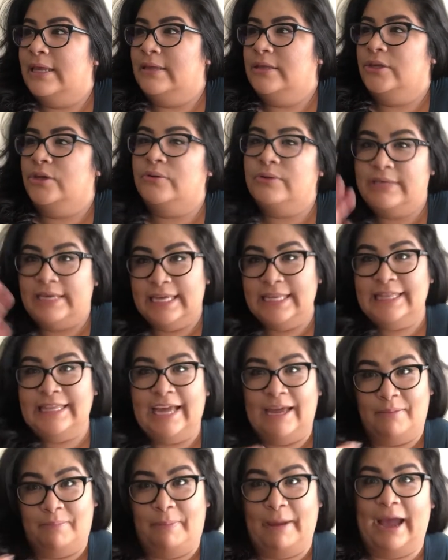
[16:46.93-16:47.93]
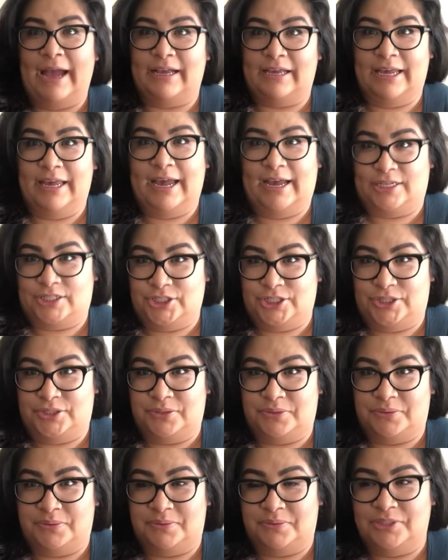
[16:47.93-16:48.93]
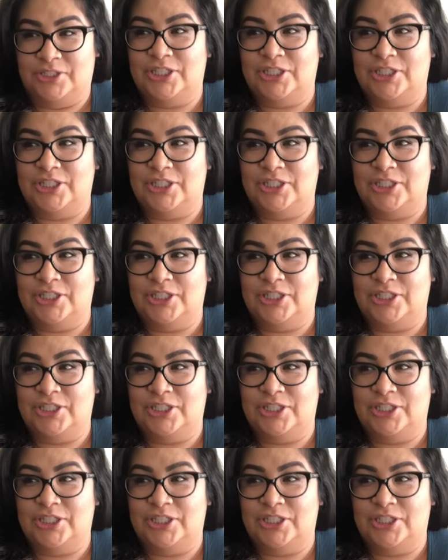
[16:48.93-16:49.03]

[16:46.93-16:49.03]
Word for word: you'll get that back at you